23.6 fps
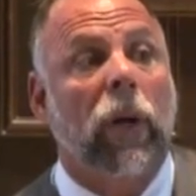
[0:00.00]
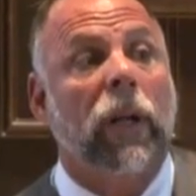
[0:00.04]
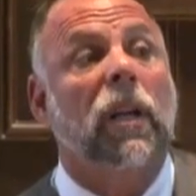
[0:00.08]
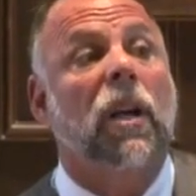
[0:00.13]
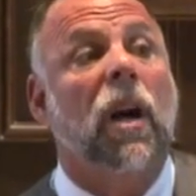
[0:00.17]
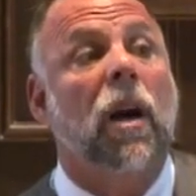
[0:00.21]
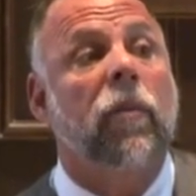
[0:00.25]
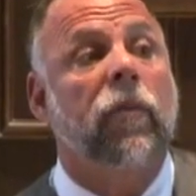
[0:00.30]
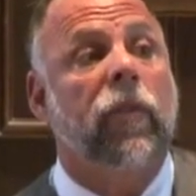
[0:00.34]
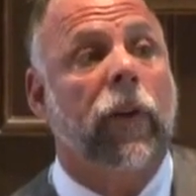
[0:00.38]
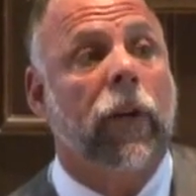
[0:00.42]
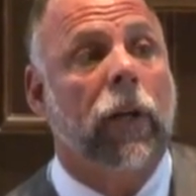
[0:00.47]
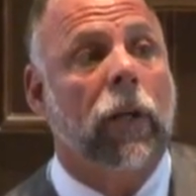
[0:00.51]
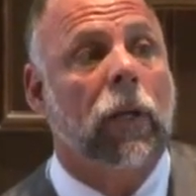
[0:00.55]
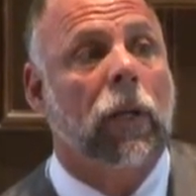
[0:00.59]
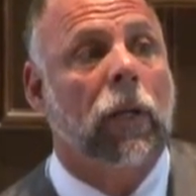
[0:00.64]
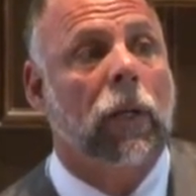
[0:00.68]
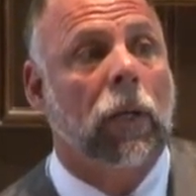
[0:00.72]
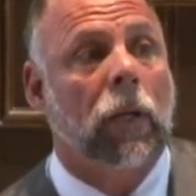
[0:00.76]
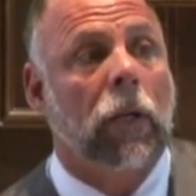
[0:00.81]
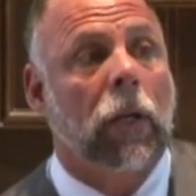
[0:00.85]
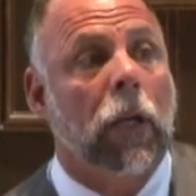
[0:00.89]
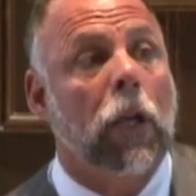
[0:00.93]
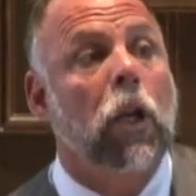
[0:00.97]
What a comfort.
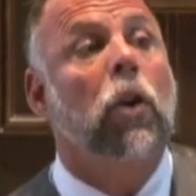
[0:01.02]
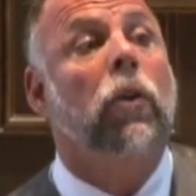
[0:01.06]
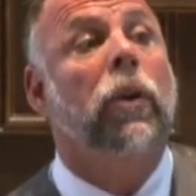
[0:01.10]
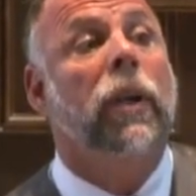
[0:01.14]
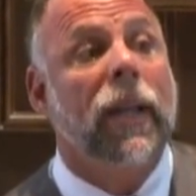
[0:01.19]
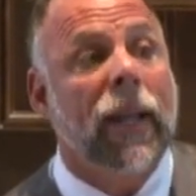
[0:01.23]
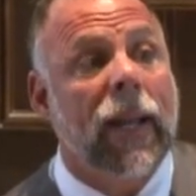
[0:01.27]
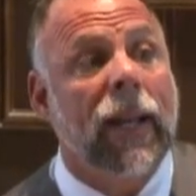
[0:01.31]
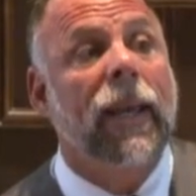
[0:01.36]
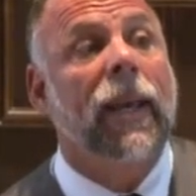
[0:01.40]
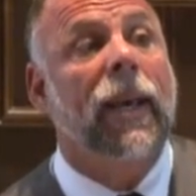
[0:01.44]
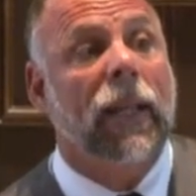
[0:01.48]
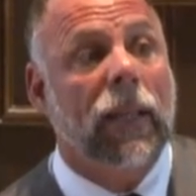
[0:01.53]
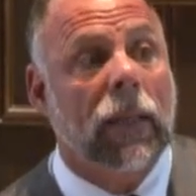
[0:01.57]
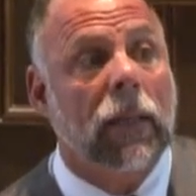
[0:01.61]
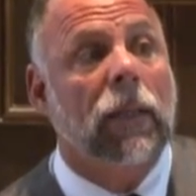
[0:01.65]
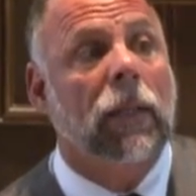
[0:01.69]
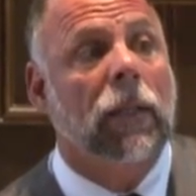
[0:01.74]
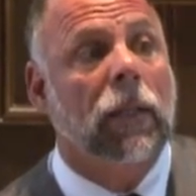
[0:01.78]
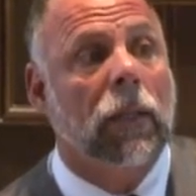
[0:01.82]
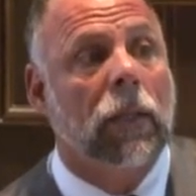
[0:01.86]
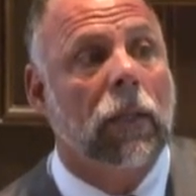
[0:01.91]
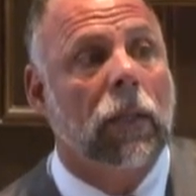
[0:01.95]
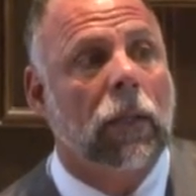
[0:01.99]
You're an
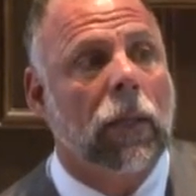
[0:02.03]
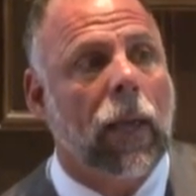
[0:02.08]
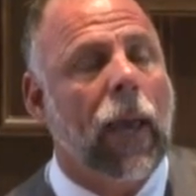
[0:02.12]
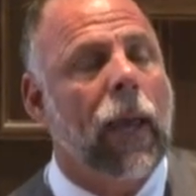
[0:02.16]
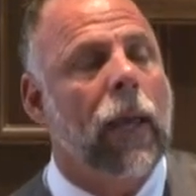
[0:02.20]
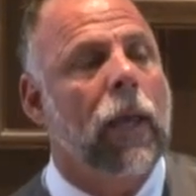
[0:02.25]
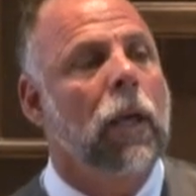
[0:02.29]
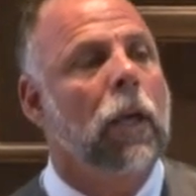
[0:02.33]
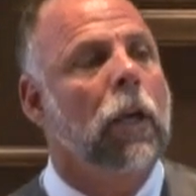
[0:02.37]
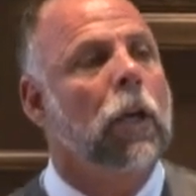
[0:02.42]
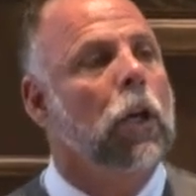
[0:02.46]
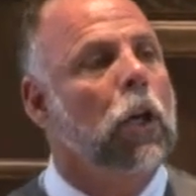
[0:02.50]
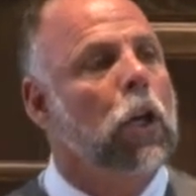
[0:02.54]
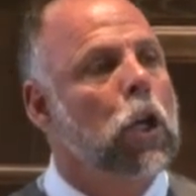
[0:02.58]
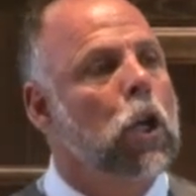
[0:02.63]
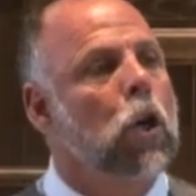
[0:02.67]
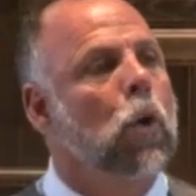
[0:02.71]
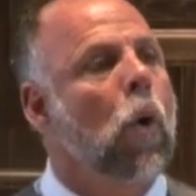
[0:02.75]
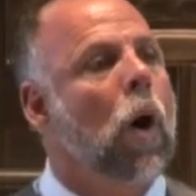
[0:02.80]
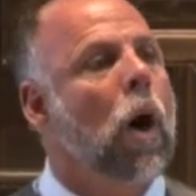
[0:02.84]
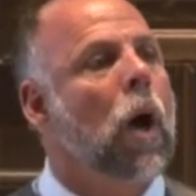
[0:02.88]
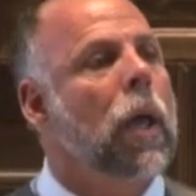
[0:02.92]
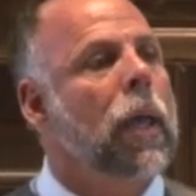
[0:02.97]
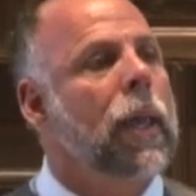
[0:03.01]
idiot. Okay?
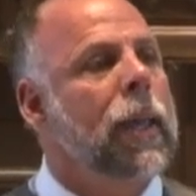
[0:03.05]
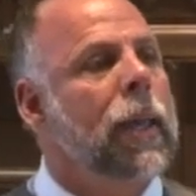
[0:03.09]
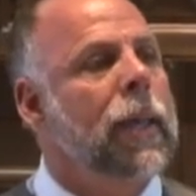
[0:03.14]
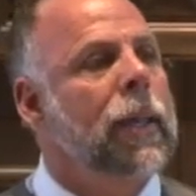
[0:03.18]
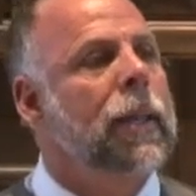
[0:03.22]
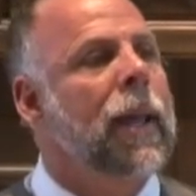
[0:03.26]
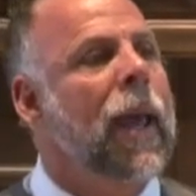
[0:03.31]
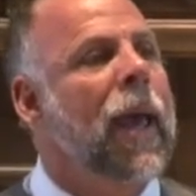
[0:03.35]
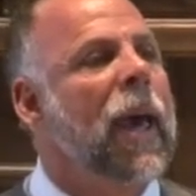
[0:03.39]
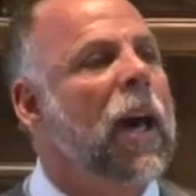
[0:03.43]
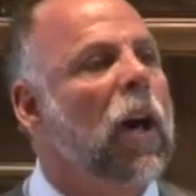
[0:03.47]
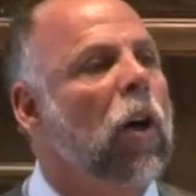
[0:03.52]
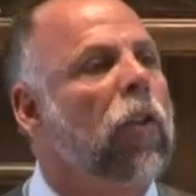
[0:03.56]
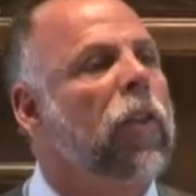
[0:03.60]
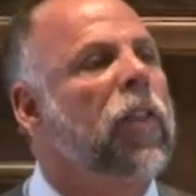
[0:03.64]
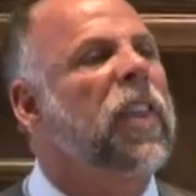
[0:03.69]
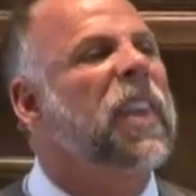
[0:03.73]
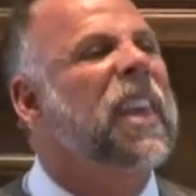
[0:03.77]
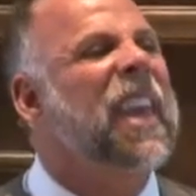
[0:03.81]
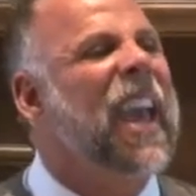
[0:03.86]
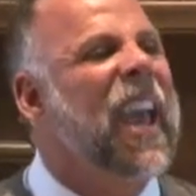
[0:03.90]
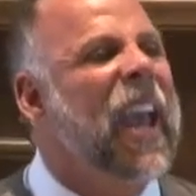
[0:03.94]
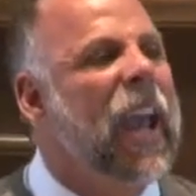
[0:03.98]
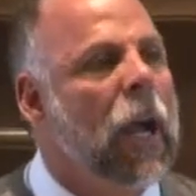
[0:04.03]
You are in
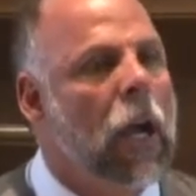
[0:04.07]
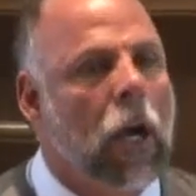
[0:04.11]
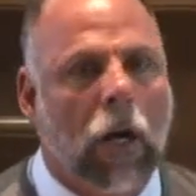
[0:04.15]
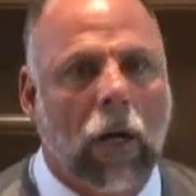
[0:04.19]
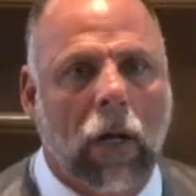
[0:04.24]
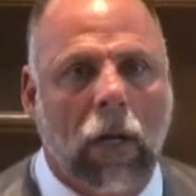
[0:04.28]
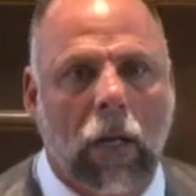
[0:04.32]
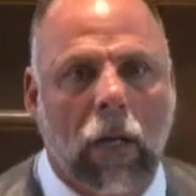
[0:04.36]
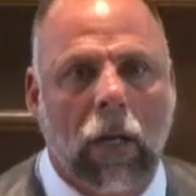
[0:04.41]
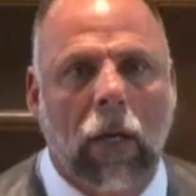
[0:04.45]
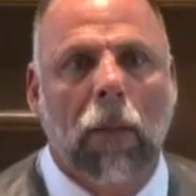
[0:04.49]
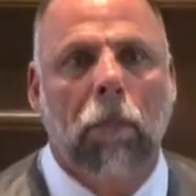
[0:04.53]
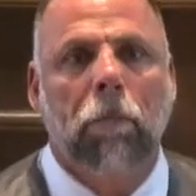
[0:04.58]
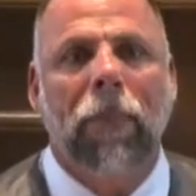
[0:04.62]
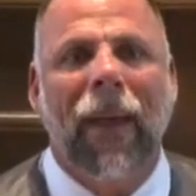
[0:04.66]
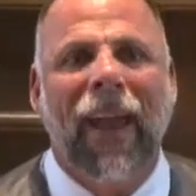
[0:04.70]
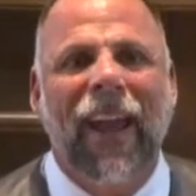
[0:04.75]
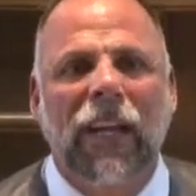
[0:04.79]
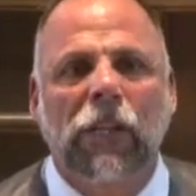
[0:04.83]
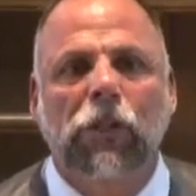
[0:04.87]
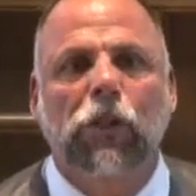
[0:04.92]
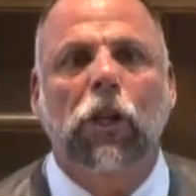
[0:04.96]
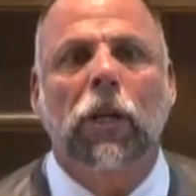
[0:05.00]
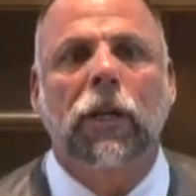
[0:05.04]
health care,
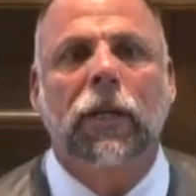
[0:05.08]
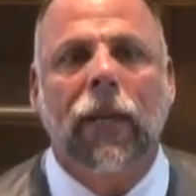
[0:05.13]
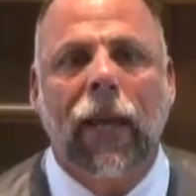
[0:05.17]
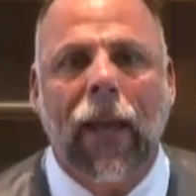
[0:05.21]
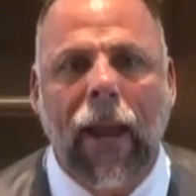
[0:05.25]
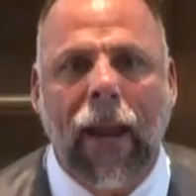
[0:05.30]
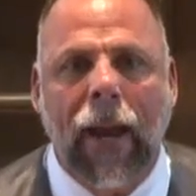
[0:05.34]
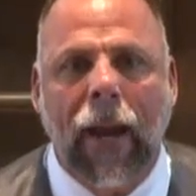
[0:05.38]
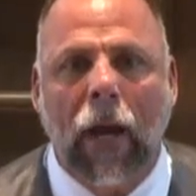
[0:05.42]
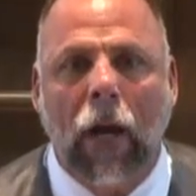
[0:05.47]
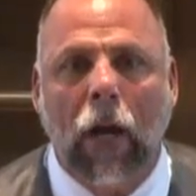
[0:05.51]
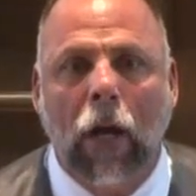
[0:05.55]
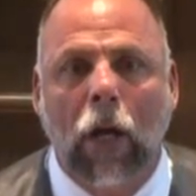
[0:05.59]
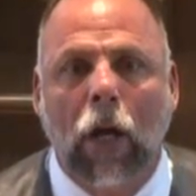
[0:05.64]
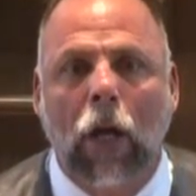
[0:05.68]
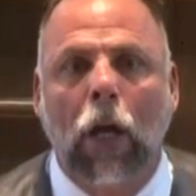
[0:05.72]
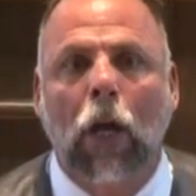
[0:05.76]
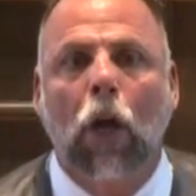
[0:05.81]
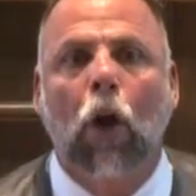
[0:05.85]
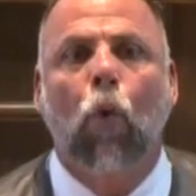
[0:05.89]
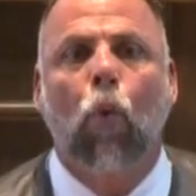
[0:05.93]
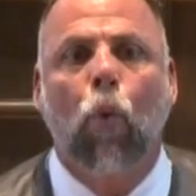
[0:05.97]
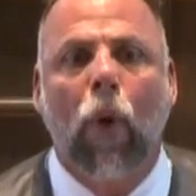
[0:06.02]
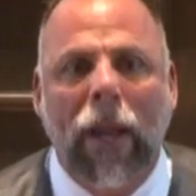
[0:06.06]
patient care.
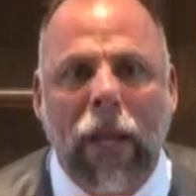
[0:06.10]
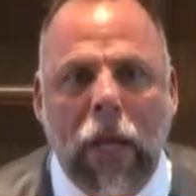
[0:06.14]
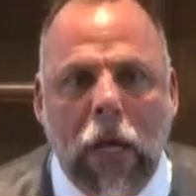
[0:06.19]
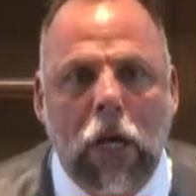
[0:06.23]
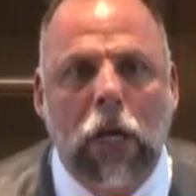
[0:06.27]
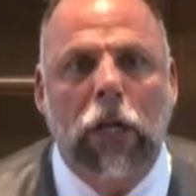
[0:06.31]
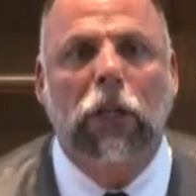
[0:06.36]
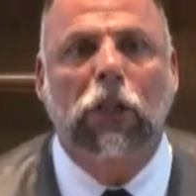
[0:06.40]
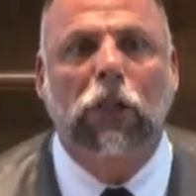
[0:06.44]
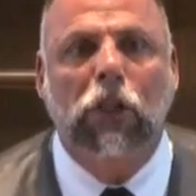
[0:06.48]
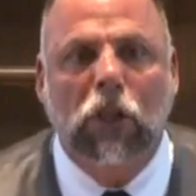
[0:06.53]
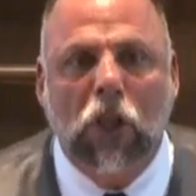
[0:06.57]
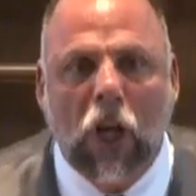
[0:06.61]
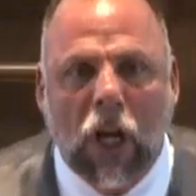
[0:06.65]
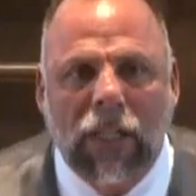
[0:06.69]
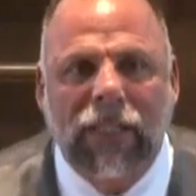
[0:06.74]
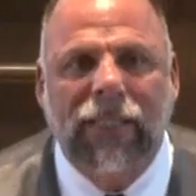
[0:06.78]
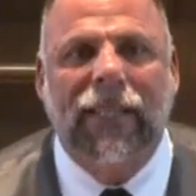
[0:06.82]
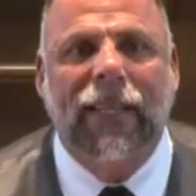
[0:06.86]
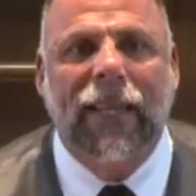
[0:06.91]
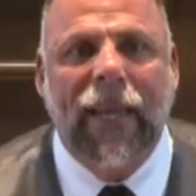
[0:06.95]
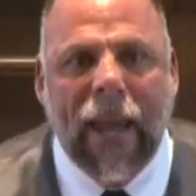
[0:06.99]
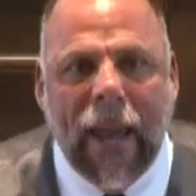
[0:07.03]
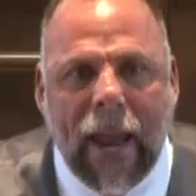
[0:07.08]
When are you going to
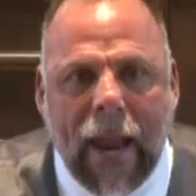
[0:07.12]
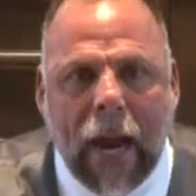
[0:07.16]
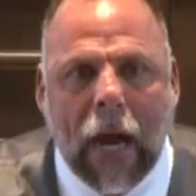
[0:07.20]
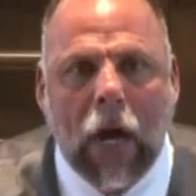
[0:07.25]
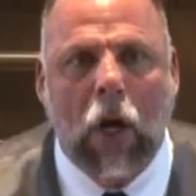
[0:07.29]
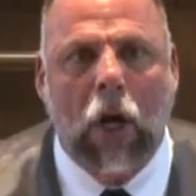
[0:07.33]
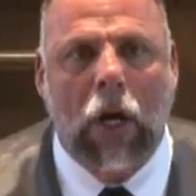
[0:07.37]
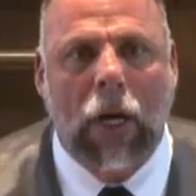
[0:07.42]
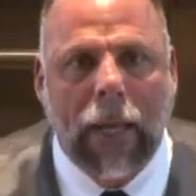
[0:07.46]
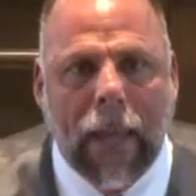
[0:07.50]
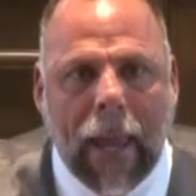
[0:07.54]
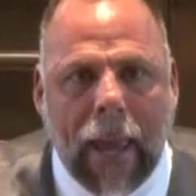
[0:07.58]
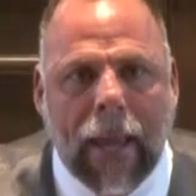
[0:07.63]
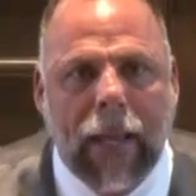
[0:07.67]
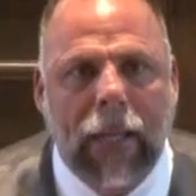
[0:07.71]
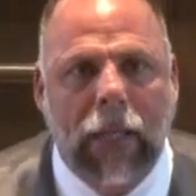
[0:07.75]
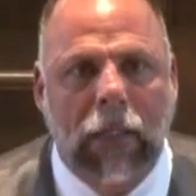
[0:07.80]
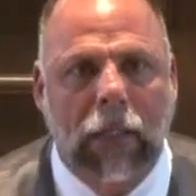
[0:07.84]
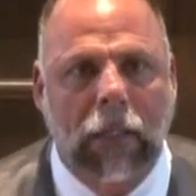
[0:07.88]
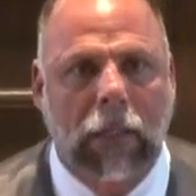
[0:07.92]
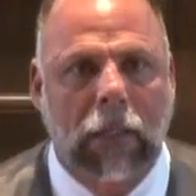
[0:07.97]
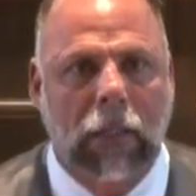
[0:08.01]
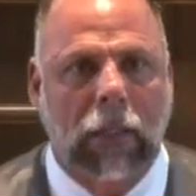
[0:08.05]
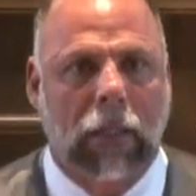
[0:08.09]
start to care again?
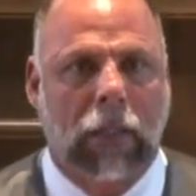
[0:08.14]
